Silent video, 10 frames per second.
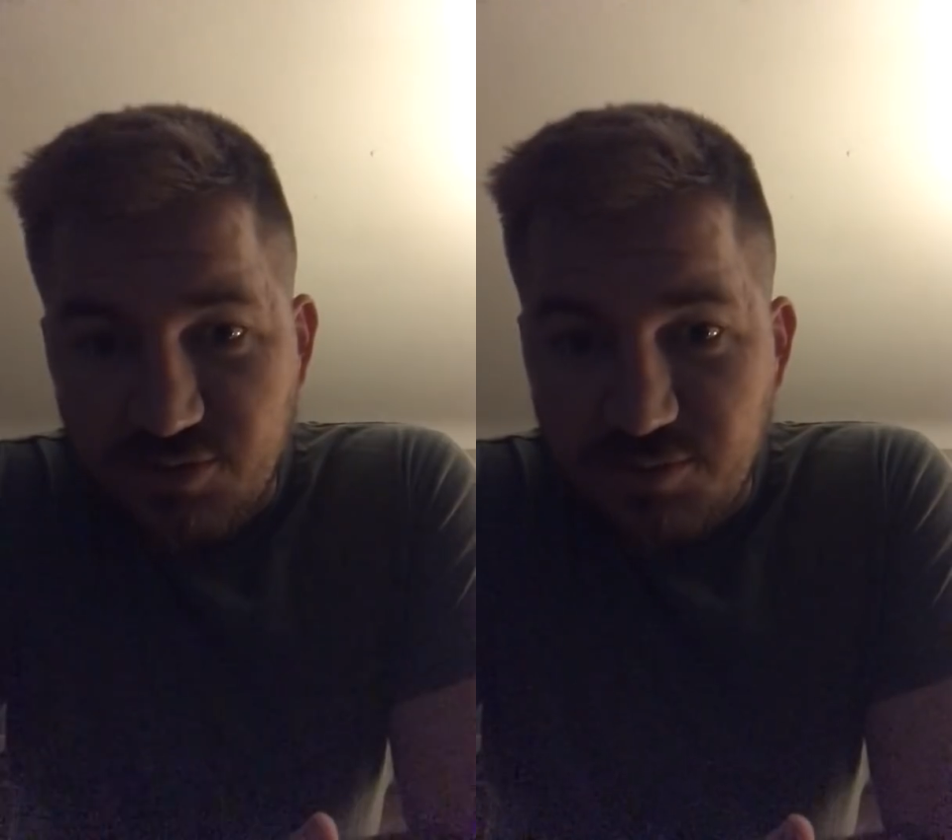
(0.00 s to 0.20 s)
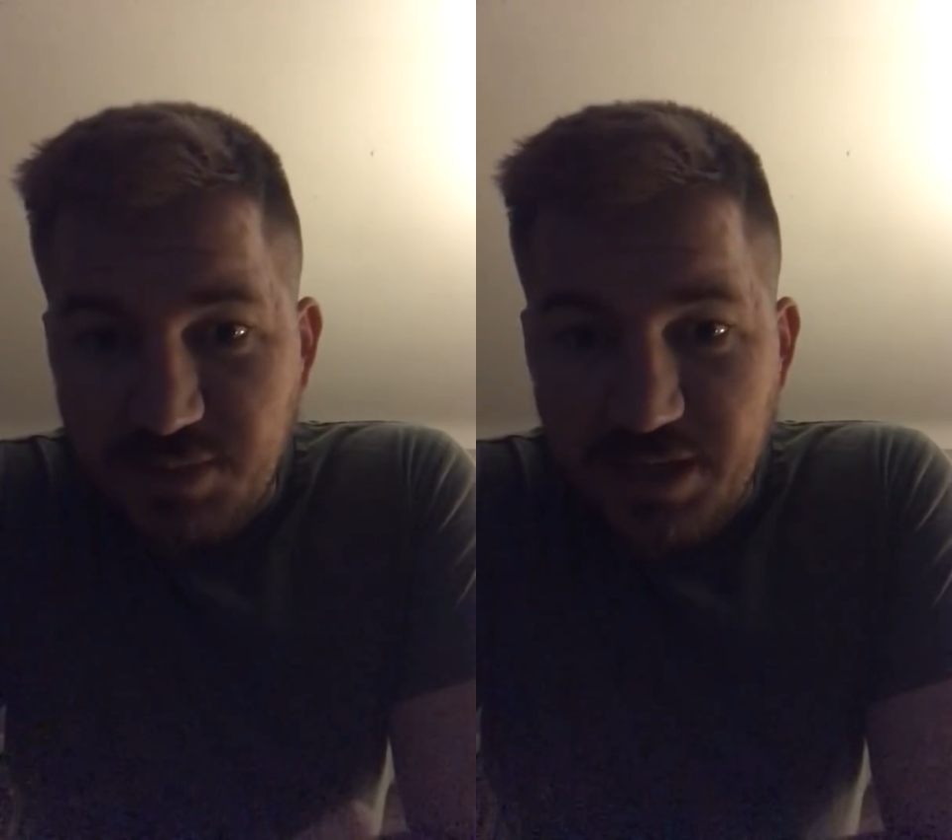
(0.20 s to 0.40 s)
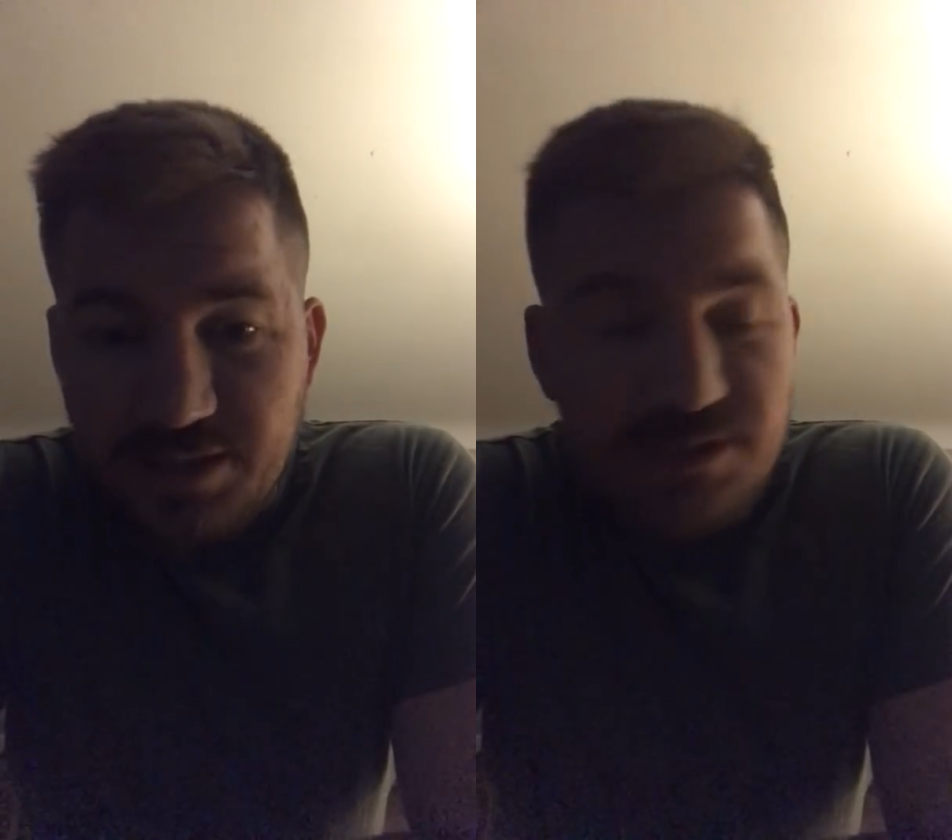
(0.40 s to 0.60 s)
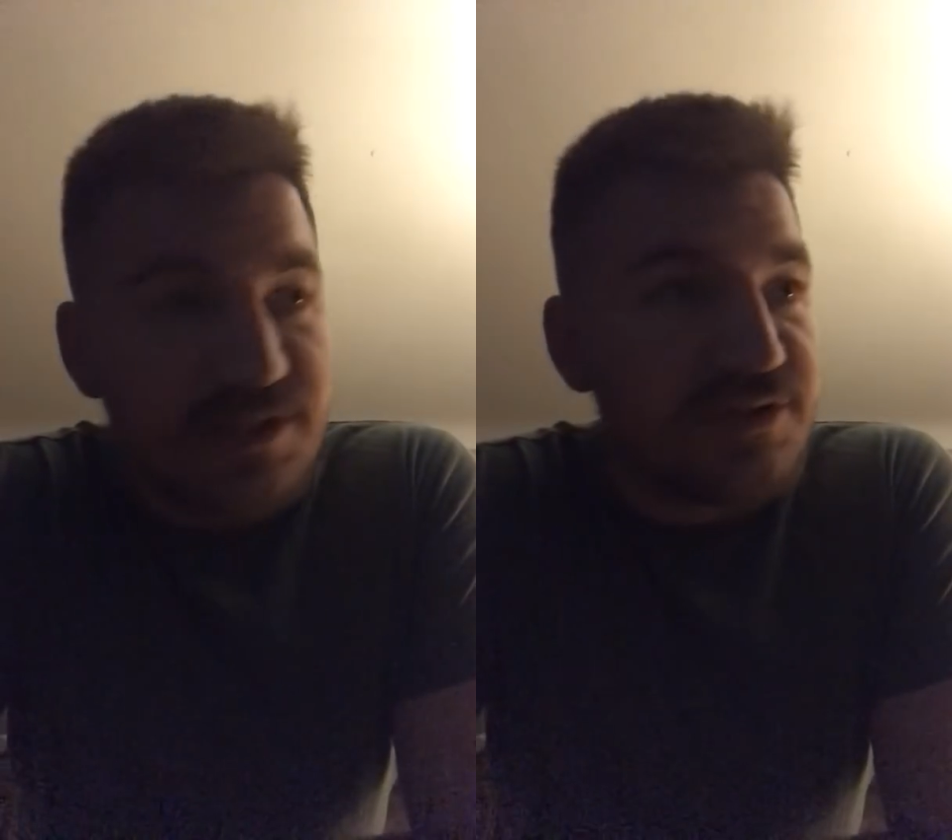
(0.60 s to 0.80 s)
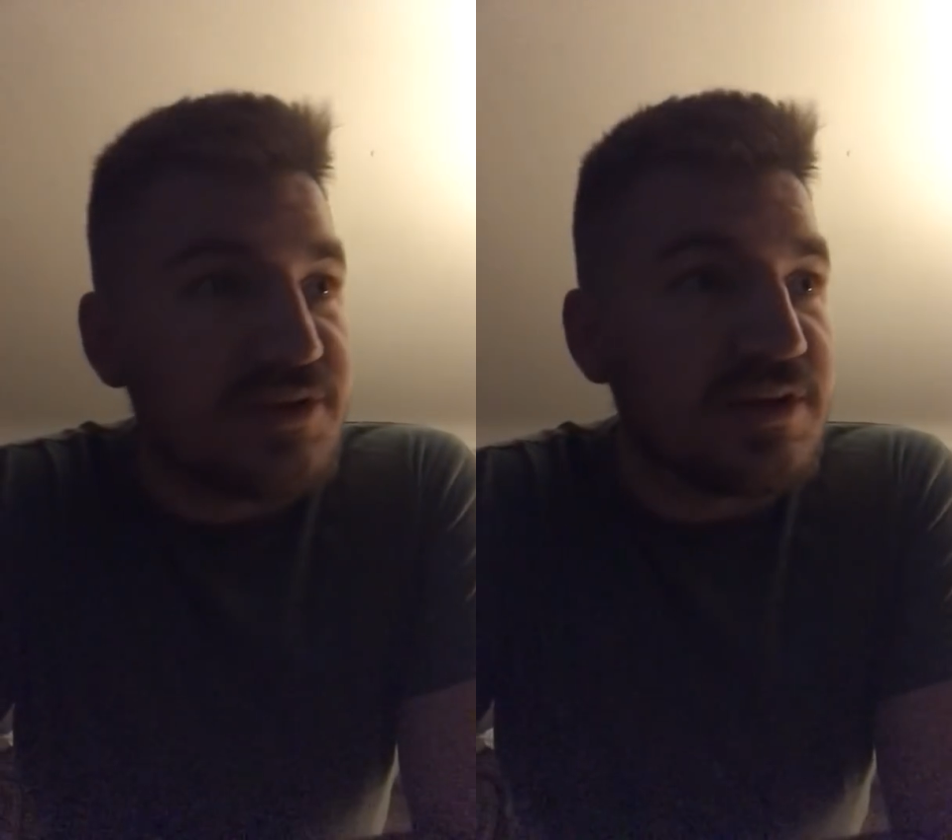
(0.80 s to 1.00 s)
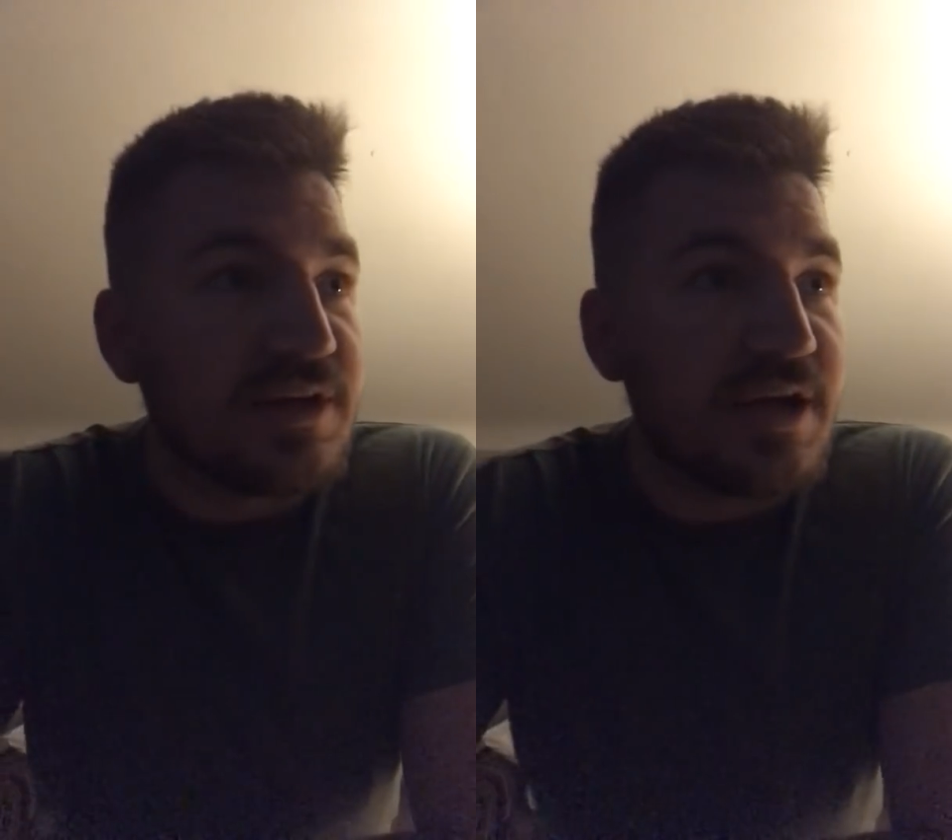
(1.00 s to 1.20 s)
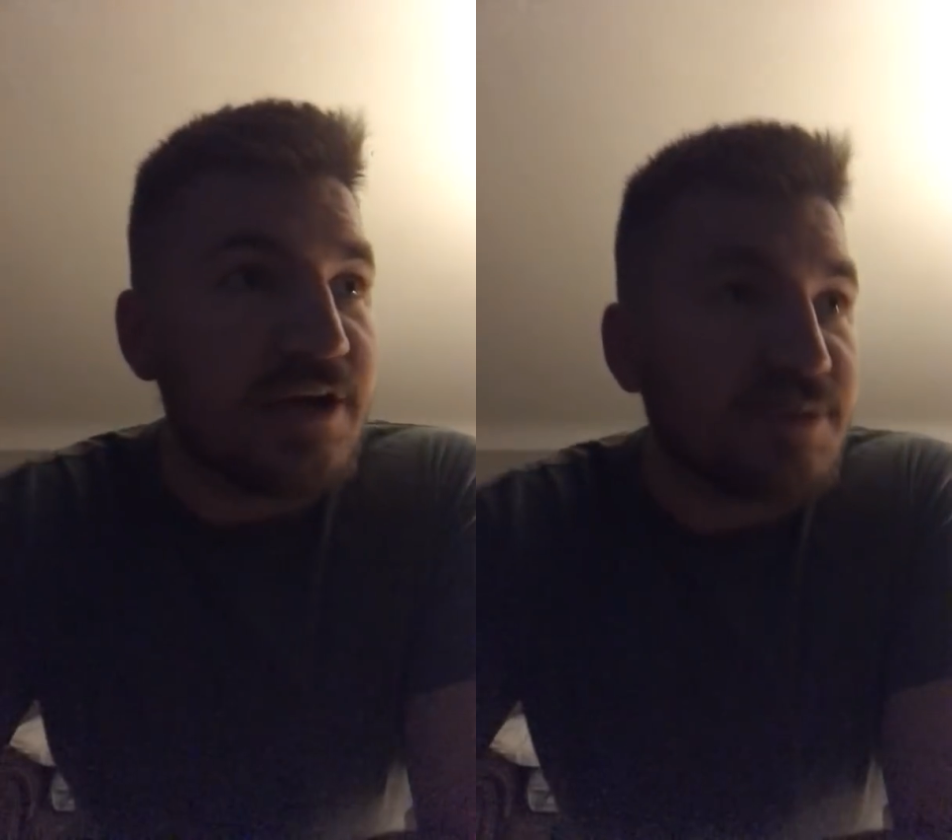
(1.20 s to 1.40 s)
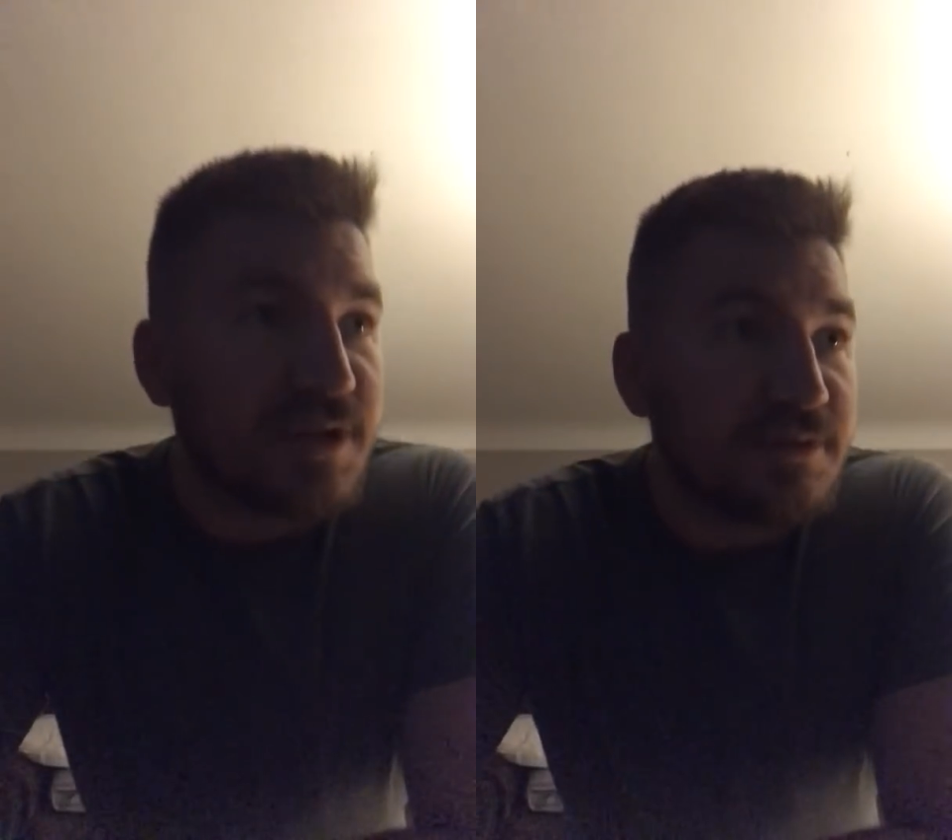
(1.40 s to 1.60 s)
real bad in his
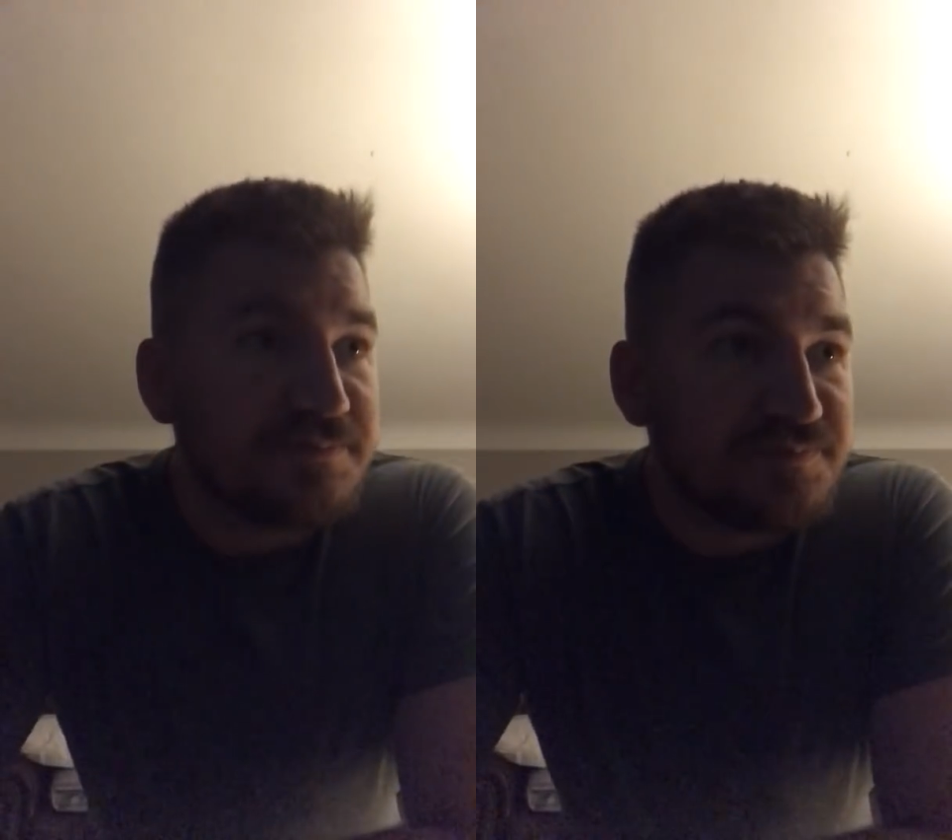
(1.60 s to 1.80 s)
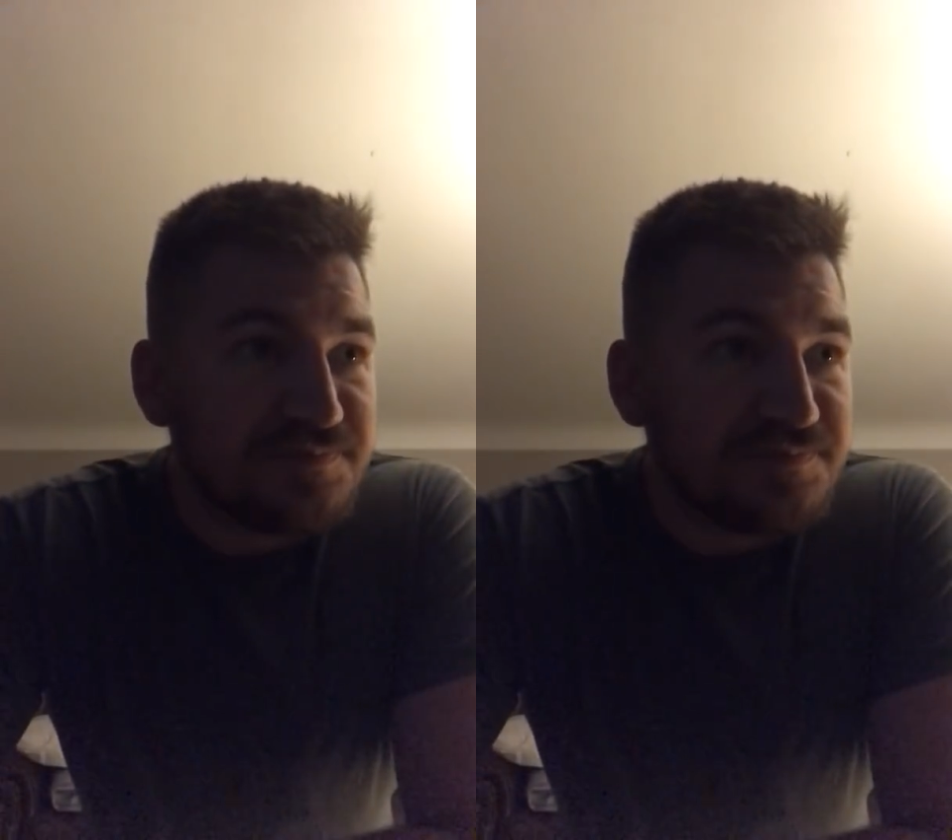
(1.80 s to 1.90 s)
area.